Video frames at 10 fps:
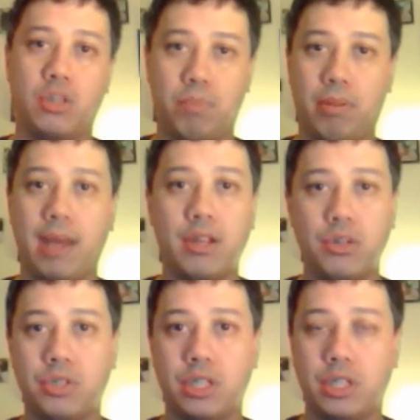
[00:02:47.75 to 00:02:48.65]
You play a new
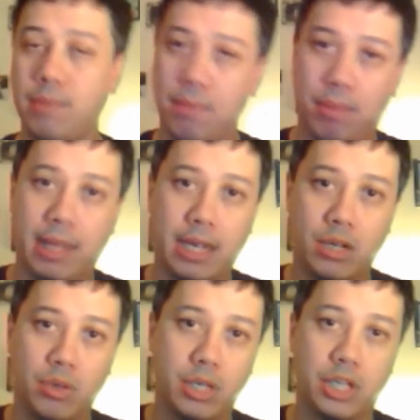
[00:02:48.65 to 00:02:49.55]
system, you play a
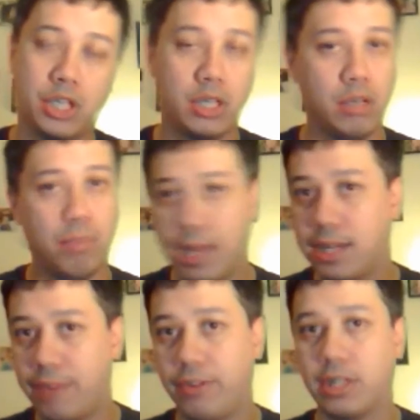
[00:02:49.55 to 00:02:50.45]
new edition, you play a
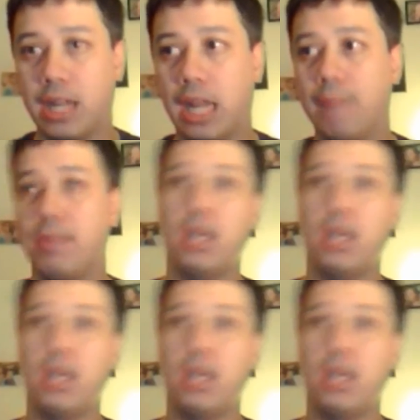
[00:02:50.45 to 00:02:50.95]
different game,